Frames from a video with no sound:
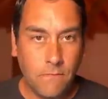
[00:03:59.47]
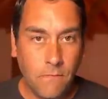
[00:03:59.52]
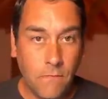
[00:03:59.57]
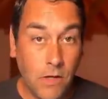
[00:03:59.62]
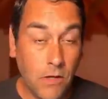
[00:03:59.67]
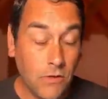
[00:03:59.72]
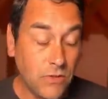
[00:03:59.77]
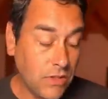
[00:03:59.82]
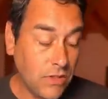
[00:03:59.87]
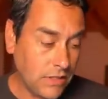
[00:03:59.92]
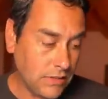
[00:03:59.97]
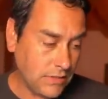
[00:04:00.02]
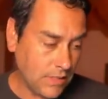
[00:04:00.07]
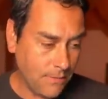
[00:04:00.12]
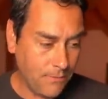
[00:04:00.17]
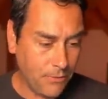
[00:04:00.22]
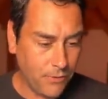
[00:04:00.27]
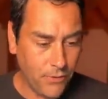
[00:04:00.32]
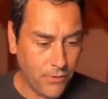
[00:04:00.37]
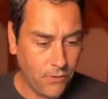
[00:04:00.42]
Here's an
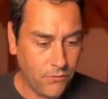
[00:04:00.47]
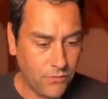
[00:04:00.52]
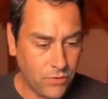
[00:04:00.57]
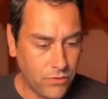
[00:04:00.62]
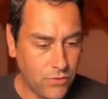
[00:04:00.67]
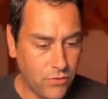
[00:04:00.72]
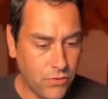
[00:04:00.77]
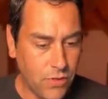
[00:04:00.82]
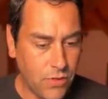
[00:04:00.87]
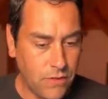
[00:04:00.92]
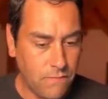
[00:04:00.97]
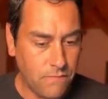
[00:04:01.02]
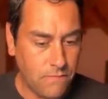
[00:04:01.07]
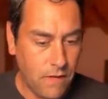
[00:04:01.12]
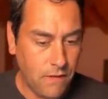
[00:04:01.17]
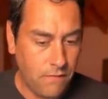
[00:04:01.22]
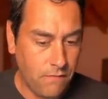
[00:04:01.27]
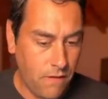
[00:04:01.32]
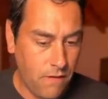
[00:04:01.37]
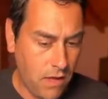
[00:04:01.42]
example, though, of a story
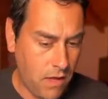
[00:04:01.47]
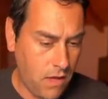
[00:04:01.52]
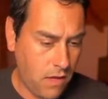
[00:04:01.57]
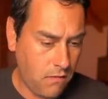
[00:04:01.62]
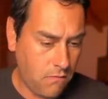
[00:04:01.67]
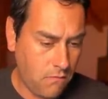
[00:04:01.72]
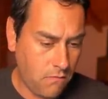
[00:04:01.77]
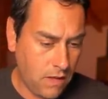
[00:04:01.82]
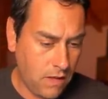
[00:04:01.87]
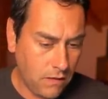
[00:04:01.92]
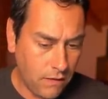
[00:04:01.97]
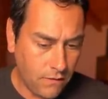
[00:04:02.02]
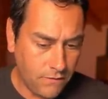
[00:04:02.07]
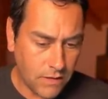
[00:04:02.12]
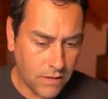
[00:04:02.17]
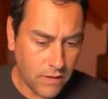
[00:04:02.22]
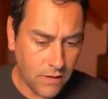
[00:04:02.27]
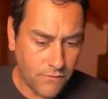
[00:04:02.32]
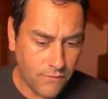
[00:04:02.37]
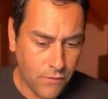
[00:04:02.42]
that they, they love to
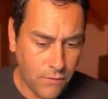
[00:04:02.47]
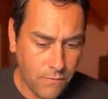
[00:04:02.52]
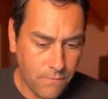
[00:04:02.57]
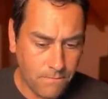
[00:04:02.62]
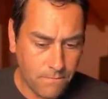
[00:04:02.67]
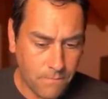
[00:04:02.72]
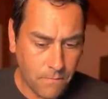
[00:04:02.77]
cover.